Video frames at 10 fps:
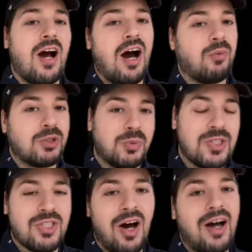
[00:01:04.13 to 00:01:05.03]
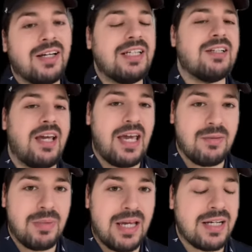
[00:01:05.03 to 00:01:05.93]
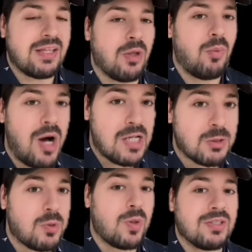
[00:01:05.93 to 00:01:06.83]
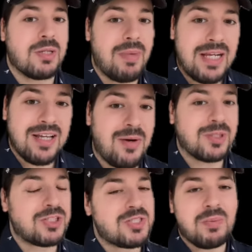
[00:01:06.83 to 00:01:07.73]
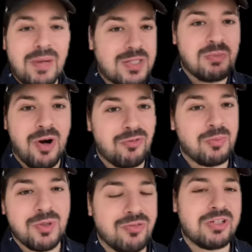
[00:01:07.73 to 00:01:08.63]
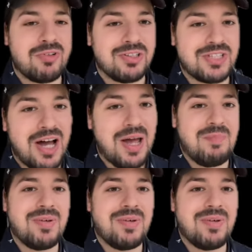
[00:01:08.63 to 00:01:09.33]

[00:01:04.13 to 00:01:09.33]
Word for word: uh, which we saw in Ant Man and the Wasp Quantumania, which is the best Marvel movie of all time?